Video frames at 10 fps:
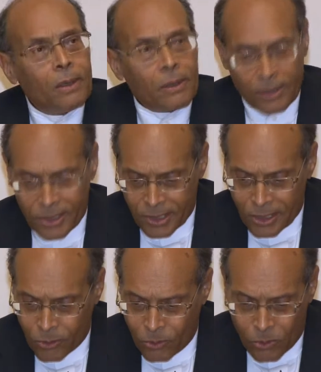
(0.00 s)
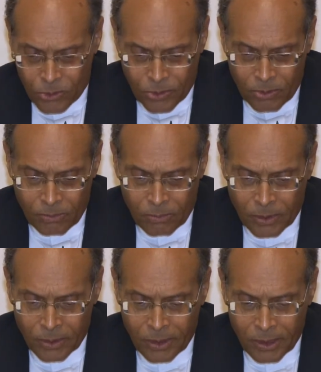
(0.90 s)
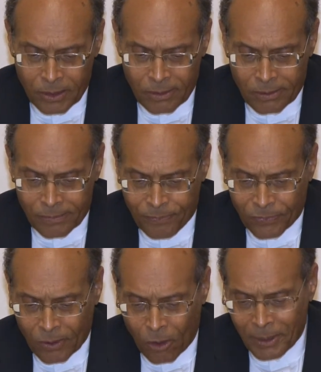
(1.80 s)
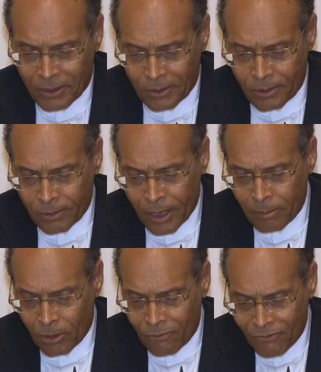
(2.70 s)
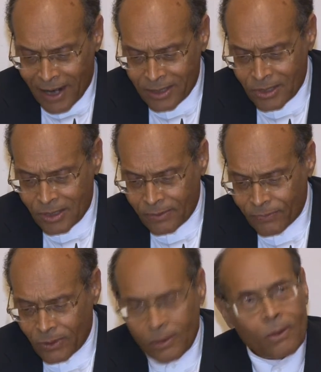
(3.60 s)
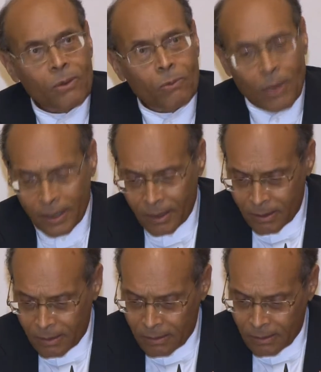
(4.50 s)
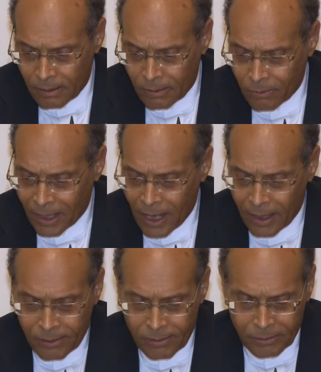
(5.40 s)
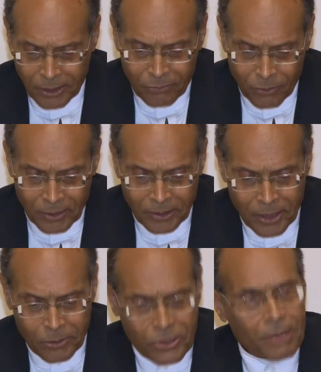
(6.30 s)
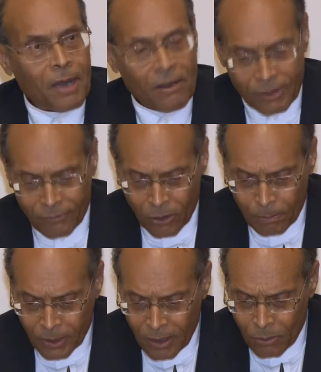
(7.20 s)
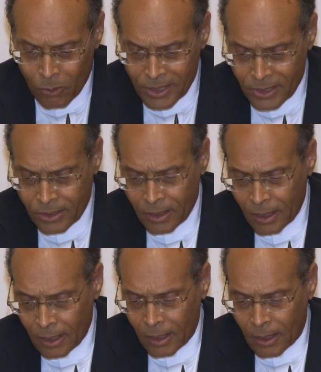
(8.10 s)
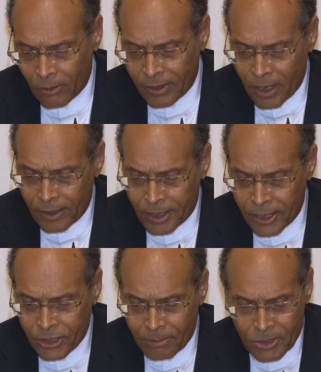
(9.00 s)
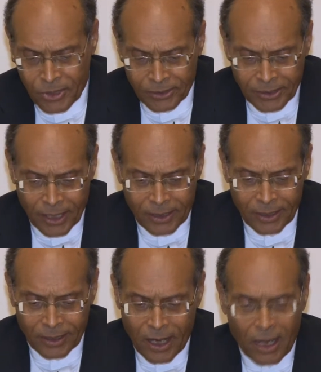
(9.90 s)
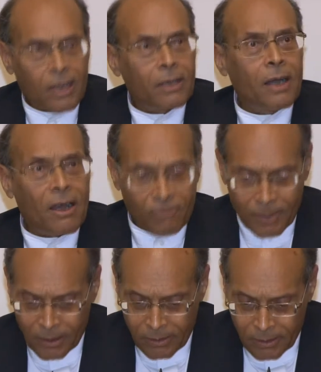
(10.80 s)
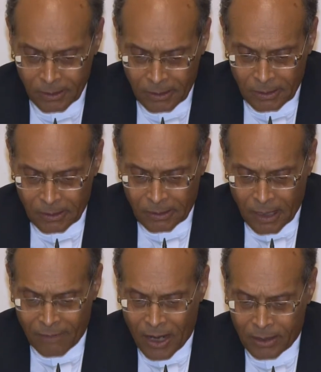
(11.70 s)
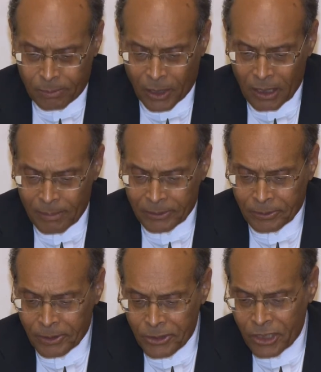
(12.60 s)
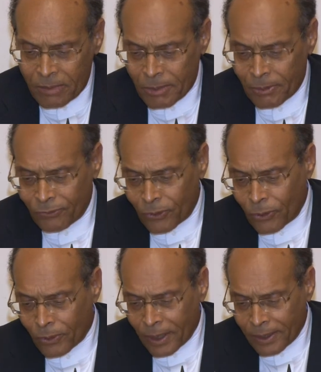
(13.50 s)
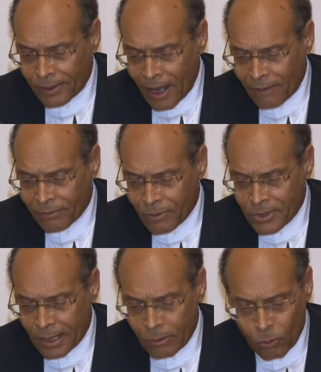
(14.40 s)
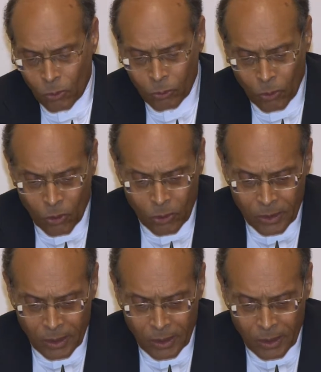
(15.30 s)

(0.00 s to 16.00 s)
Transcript: This discourse indeed omitted a number of facts. On the one hand, dreadful dictatorship have developed in the West. On the other, Egypt, Syria, and Iraq have had parliamentary regimes before and after the Second World War.